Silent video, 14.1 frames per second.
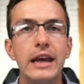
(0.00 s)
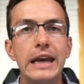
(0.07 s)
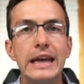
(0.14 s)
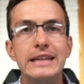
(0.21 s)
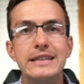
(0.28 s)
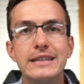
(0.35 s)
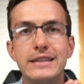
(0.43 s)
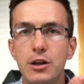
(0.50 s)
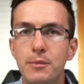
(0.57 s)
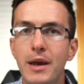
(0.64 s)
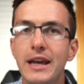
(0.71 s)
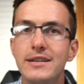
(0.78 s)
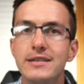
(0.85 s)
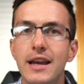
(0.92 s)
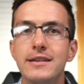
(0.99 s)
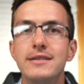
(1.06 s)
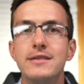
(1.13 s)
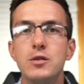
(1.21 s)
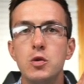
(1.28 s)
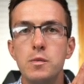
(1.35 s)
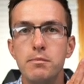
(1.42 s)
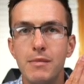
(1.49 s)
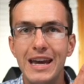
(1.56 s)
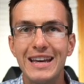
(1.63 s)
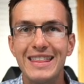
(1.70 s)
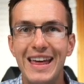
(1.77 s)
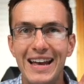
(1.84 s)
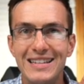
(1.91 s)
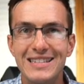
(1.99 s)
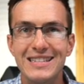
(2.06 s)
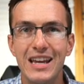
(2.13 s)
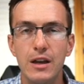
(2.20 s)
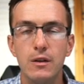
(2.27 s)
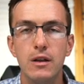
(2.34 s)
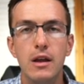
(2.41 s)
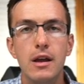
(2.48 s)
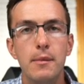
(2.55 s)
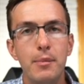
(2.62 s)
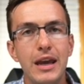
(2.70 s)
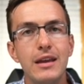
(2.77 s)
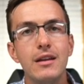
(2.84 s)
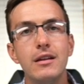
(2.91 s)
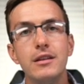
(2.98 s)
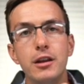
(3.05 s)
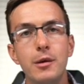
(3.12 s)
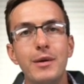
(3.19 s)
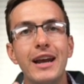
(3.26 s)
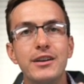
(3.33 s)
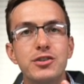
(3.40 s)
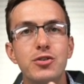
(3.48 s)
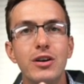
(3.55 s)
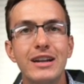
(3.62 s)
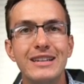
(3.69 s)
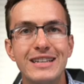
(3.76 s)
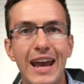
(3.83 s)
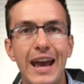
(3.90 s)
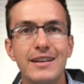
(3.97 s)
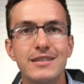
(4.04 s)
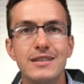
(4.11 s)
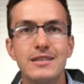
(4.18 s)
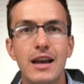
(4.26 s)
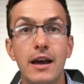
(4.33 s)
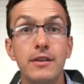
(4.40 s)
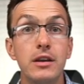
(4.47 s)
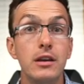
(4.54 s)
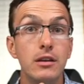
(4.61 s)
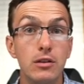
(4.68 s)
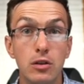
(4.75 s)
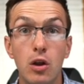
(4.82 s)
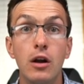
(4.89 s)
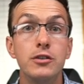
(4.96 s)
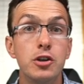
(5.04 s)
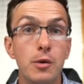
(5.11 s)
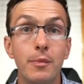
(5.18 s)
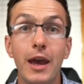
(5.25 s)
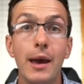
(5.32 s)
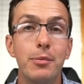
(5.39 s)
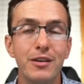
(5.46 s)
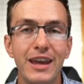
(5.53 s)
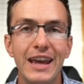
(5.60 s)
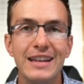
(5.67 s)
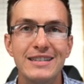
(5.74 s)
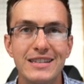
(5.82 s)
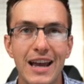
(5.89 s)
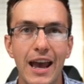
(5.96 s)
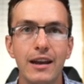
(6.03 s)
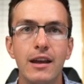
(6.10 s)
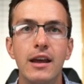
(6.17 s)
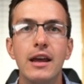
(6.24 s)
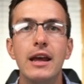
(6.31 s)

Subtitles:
it still makes sense to make that sale, pay a little bit extra in taxes on the long-term capital gain side,